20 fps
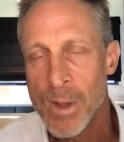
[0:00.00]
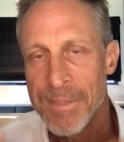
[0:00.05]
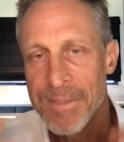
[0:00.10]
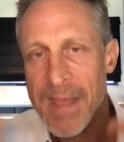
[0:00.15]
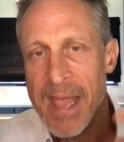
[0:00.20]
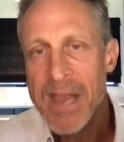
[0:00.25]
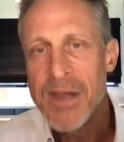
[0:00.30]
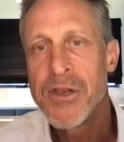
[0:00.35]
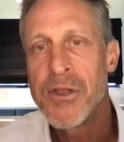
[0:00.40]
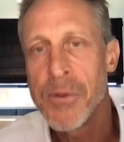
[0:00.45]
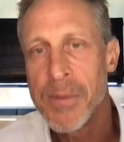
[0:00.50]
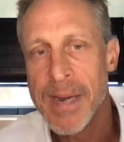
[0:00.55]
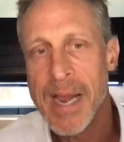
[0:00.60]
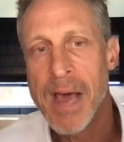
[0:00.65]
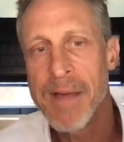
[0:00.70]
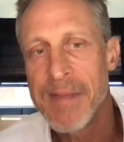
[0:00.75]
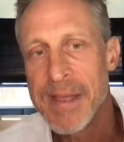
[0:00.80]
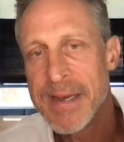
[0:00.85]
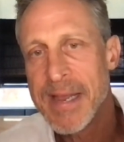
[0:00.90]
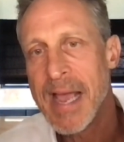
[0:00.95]
what they
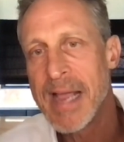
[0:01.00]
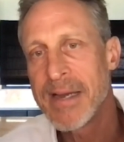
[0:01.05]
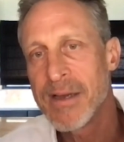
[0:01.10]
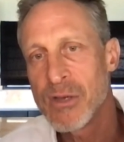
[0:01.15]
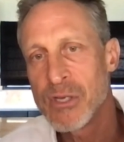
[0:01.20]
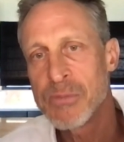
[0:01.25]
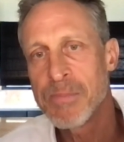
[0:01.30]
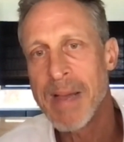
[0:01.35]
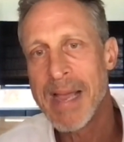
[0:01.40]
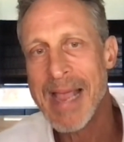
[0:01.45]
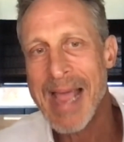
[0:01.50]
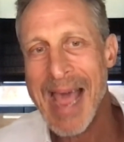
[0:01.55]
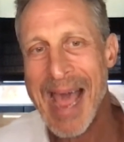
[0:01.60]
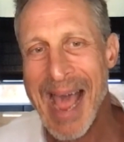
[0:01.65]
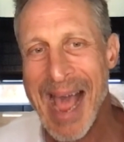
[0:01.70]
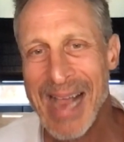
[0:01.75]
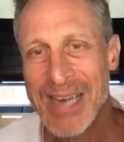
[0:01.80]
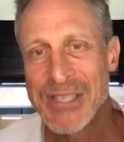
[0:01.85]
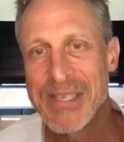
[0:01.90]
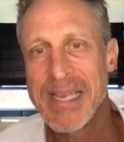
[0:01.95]
do and how they diagnose by
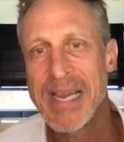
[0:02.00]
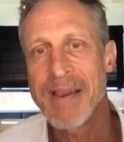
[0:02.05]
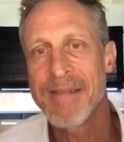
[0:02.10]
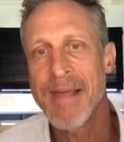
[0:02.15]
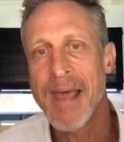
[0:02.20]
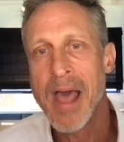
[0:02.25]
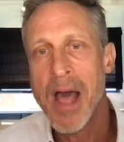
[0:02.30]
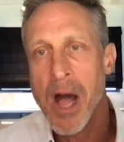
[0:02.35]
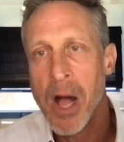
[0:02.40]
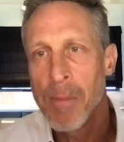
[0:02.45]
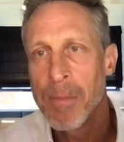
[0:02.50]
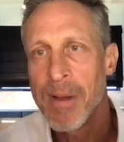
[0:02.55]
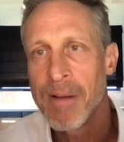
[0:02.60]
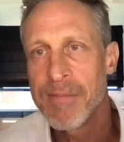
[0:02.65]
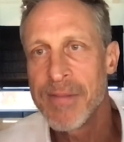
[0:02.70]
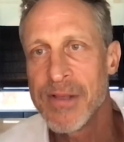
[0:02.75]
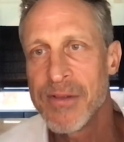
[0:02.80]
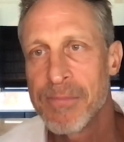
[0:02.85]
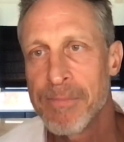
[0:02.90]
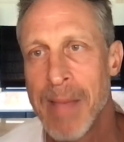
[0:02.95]
actually getting the
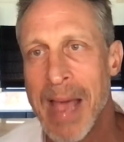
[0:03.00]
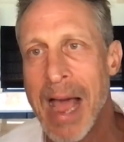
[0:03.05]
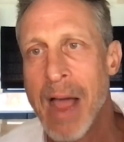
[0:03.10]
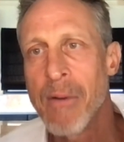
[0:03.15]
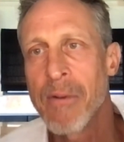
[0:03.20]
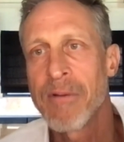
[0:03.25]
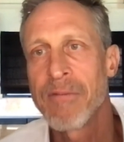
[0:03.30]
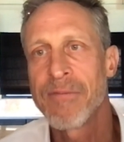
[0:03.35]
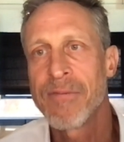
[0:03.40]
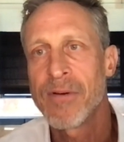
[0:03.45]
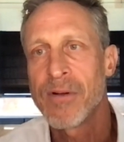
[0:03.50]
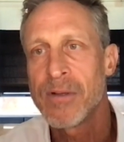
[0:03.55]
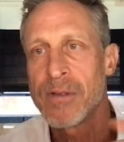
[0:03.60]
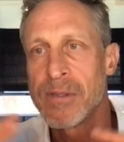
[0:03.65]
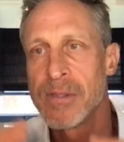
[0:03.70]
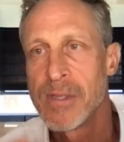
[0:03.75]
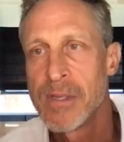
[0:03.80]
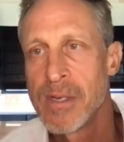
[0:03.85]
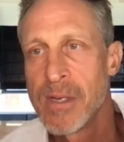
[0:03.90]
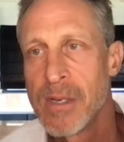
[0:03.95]
help of these
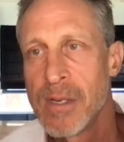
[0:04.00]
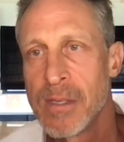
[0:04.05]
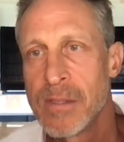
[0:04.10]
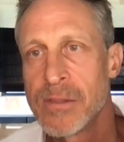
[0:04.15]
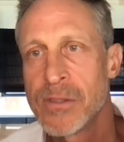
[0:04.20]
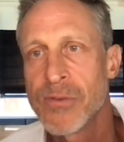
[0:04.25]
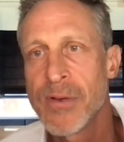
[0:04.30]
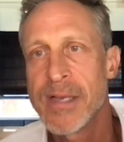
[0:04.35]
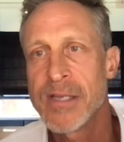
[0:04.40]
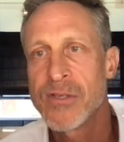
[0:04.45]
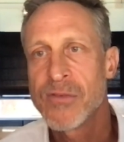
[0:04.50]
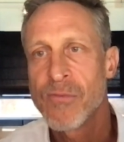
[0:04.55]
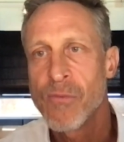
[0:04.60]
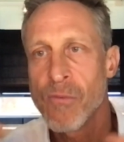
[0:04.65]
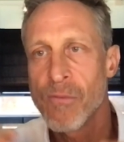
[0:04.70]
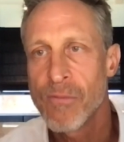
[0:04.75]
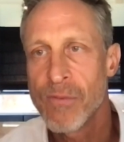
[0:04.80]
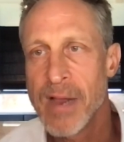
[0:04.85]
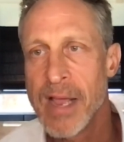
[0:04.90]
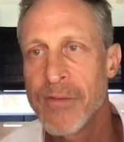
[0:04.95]
powerful
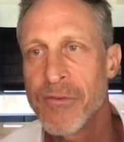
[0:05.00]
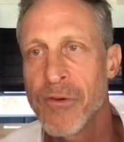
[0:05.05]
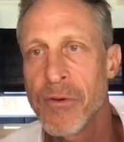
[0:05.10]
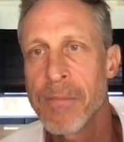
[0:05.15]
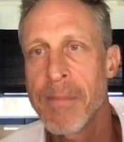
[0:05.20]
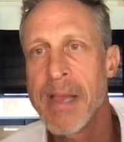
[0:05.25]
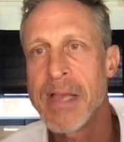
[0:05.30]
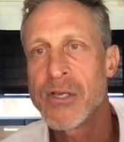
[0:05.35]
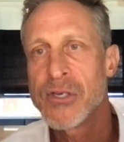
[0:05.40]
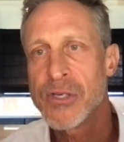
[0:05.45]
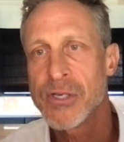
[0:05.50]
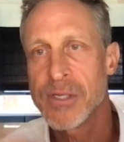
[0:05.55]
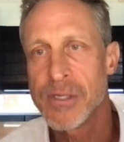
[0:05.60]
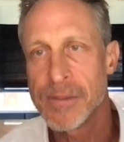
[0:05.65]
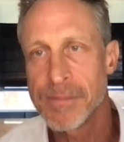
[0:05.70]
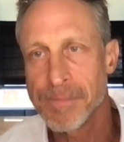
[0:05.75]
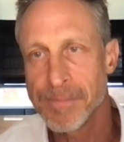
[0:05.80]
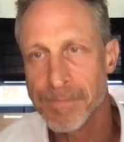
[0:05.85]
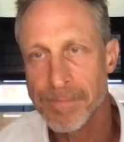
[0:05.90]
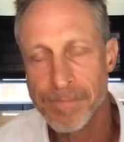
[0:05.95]
trans-
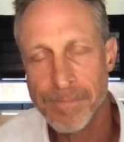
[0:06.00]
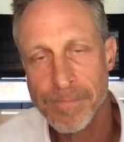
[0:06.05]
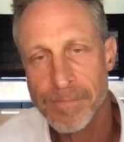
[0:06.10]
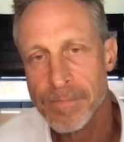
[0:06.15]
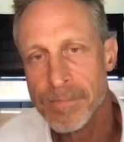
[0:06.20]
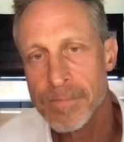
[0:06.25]
transformational